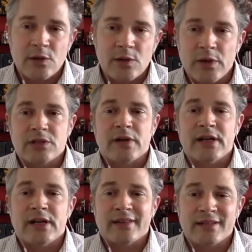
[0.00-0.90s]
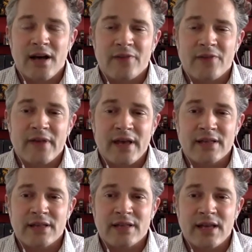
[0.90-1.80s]
it wasn't writing this off
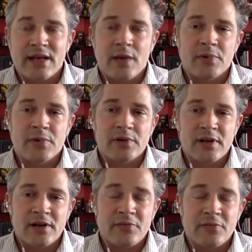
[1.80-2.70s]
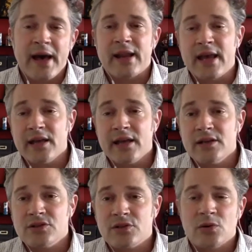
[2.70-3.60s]
as a couple of bad
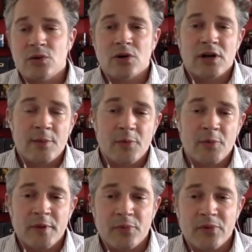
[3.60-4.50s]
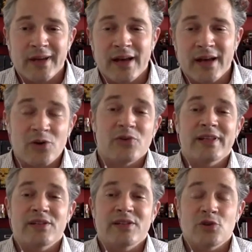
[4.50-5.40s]
eggs or a couple people that got
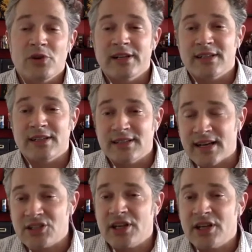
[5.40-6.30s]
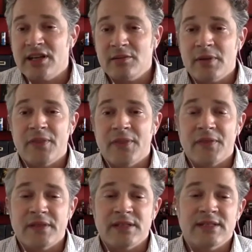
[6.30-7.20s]
overly exuberant on a text chain, but that
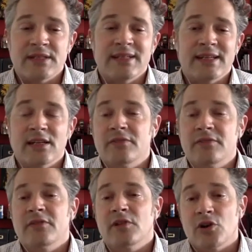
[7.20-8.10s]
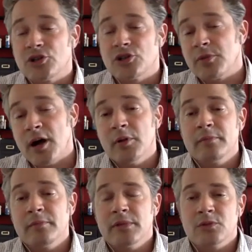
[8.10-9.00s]
this is indicative of a larger
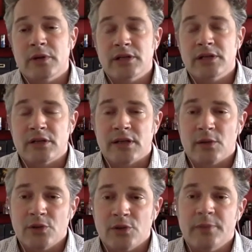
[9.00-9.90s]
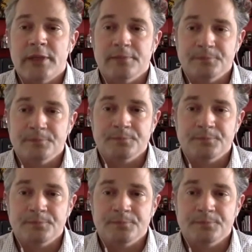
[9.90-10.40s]
problem, is what I took that quote to mean.